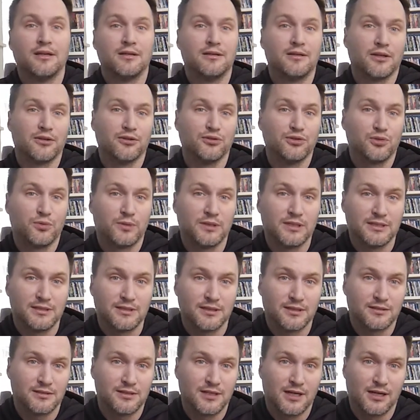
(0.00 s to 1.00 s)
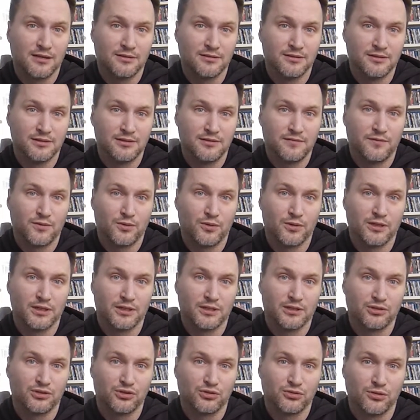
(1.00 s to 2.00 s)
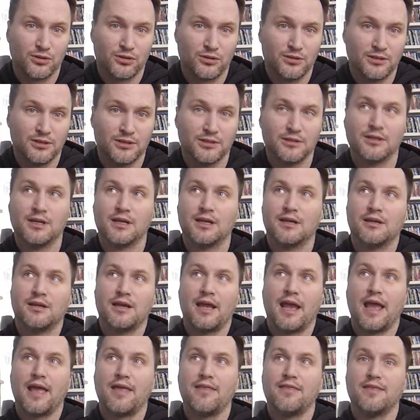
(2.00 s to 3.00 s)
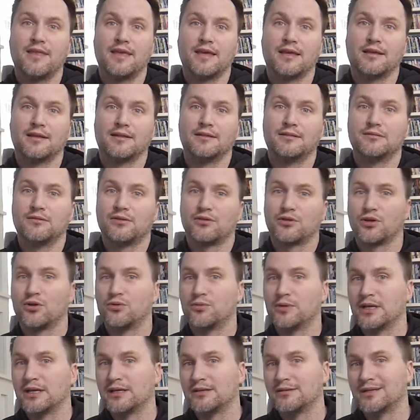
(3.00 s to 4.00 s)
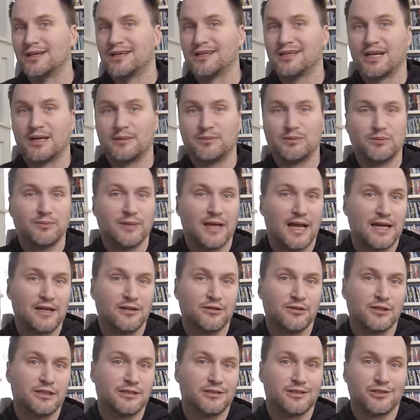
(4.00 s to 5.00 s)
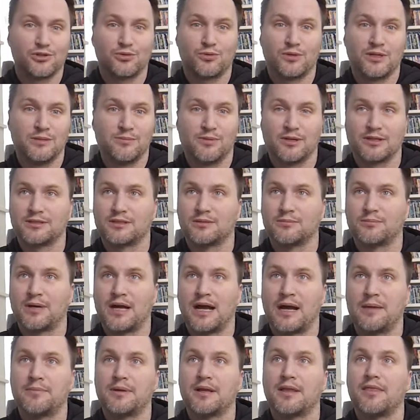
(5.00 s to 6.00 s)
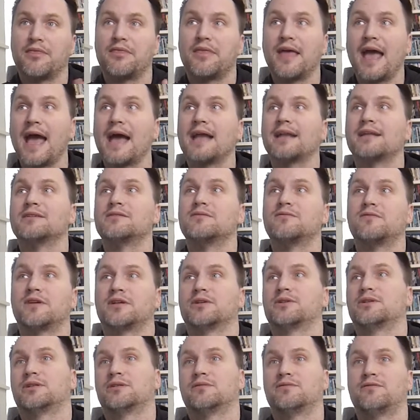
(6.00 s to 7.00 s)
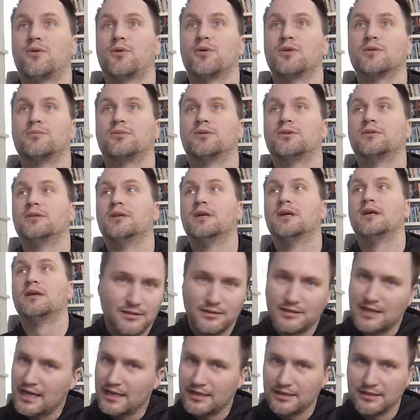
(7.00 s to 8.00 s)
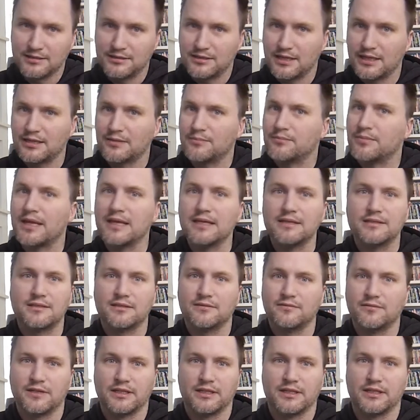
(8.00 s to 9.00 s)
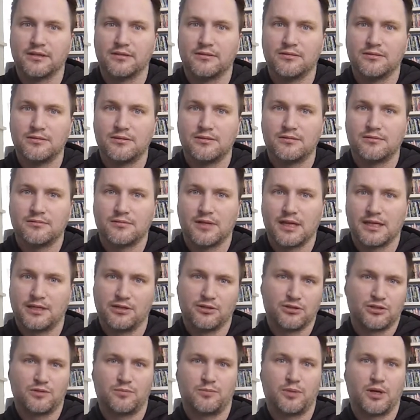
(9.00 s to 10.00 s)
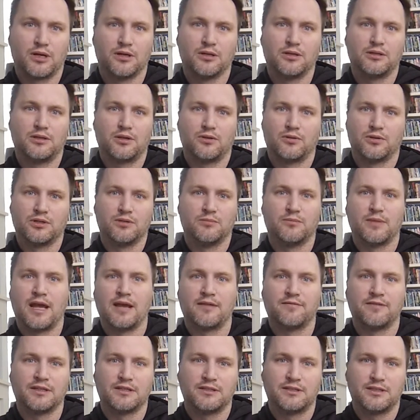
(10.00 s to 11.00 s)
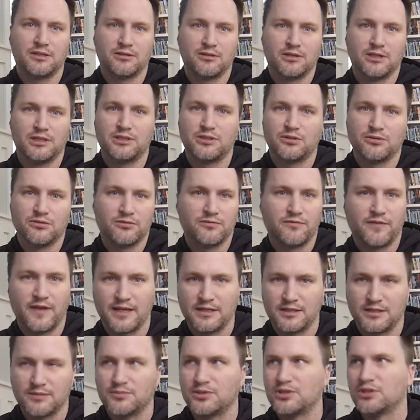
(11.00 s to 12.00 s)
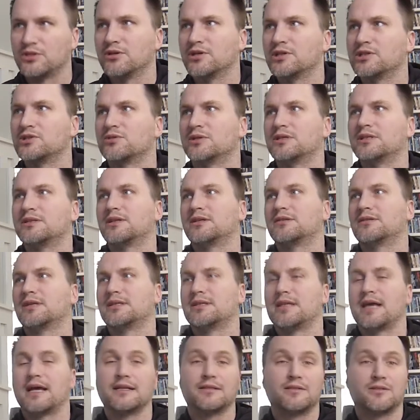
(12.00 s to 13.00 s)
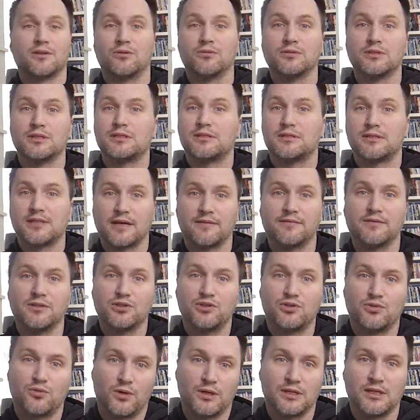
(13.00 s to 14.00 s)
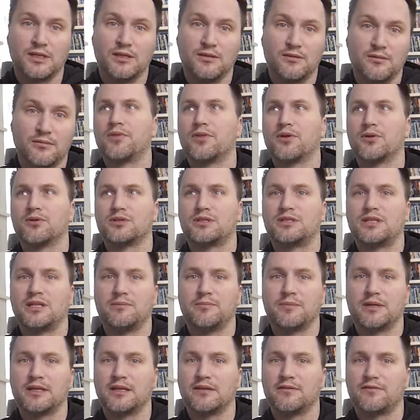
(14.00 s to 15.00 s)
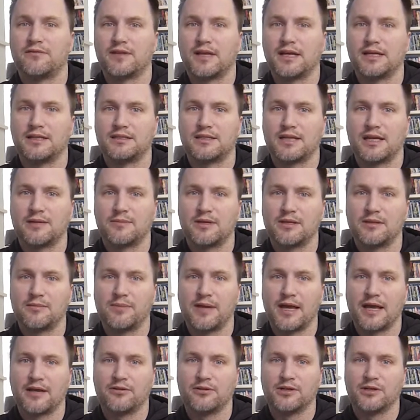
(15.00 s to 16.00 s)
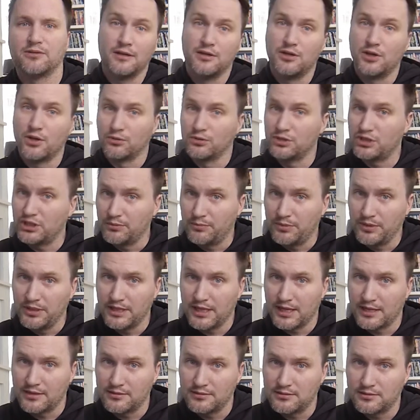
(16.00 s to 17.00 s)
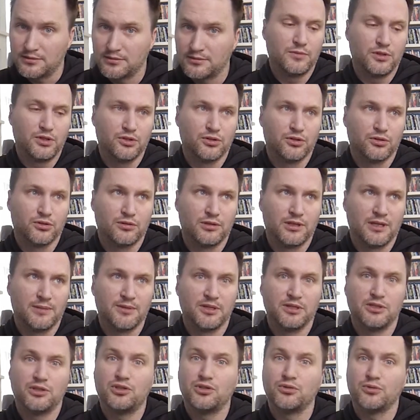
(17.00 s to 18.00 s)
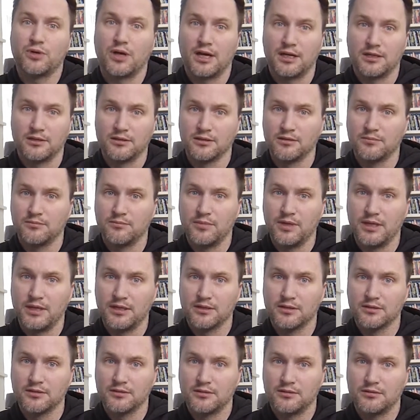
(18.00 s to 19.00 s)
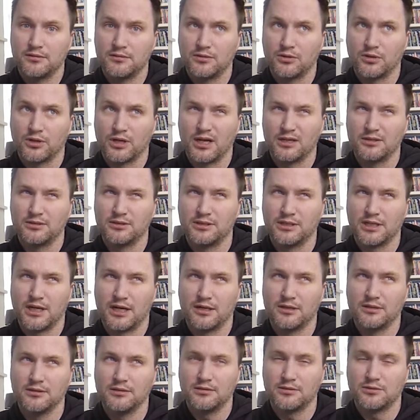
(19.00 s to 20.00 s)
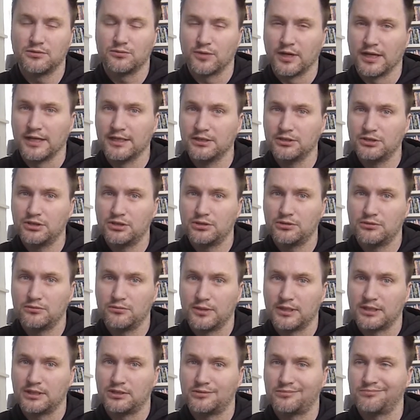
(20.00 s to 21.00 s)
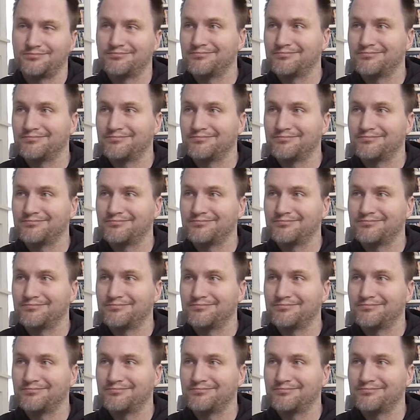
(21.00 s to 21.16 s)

another $26 for a controller, and then throw in a couple batteries at 20 bucks a pop, that is very affordable. You're not going to take amazing videos like your Spark or your Mavic series or Phantom series or anything like that. It's only 720, 13-minute flight time on the battery, no GPS. You're limited to 100 meter or 100 yards range, which,